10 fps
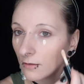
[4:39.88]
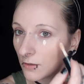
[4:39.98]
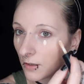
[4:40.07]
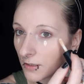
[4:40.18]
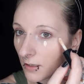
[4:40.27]

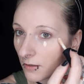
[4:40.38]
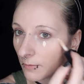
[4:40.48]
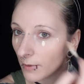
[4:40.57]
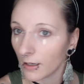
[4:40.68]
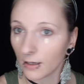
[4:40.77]
just under
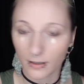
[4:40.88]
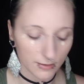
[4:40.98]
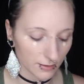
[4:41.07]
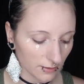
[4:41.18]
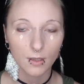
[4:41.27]
my
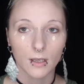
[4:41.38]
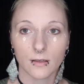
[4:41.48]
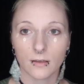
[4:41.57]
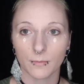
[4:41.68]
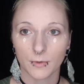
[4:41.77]
eyes.
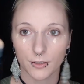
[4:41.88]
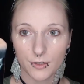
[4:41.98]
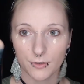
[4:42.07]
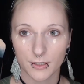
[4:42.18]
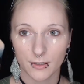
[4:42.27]
And I'm going to
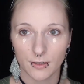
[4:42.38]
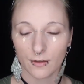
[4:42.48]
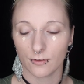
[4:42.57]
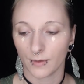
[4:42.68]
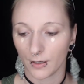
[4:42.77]
use
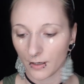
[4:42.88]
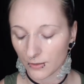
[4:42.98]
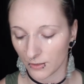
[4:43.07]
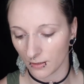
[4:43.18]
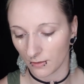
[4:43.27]
another
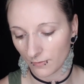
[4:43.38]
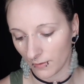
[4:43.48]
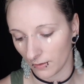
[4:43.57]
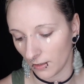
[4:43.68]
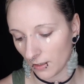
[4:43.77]
variation of the
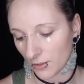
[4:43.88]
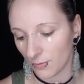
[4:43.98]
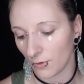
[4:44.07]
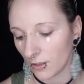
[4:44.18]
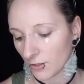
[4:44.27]
foundation
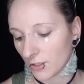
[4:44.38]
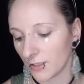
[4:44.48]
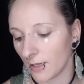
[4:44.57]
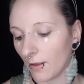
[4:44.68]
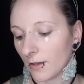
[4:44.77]
brush because
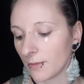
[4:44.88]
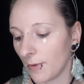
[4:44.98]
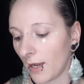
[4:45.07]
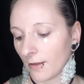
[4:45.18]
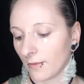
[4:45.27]
I like to
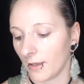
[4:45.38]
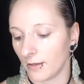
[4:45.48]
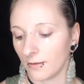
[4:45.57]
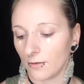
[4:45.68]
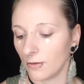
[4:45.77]
pack that
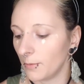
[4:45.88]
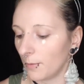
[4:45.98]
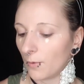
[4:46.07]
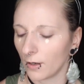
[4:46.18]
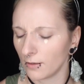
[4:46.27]
in a little bit
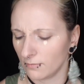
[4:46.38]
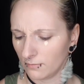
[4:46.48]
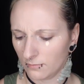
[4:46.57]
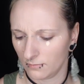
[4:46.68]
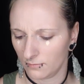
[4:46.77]
more.
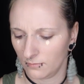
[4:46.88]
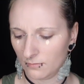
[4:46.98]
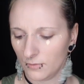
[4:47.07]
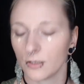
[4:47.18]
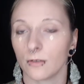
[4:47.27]

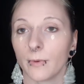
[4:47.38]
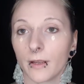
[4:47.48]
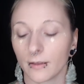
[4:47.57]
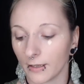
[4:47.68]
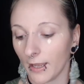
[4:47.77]
So I'm going to
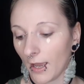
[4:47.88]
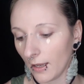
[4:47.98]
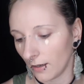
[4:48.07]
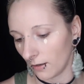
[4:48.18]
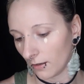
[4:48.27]
get the
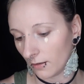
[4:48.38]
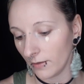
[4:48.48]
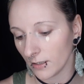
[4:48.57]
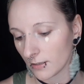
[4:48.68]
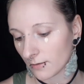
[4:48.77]
cat hair out of
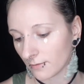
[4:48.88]
it.